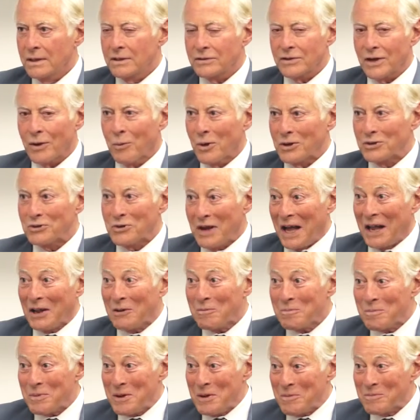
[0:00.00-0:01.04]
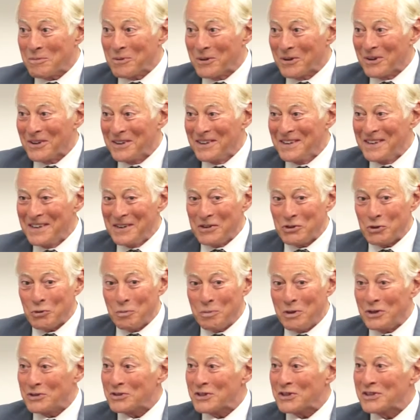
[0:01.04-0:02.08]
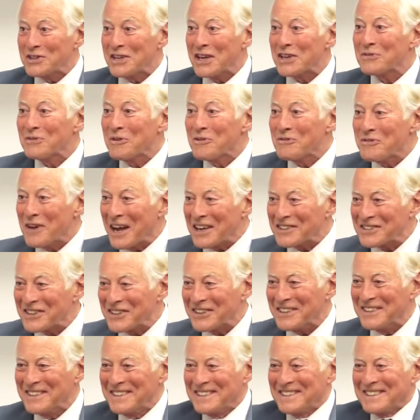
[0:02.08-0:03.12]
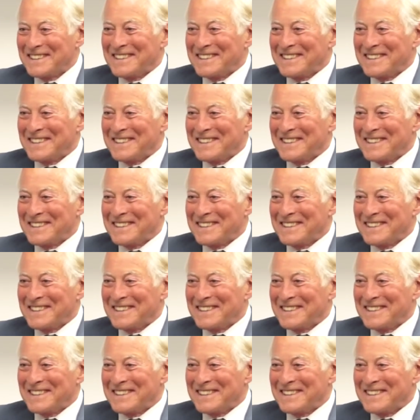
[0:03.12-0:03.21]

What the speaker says: is I want to help people to be successful faster.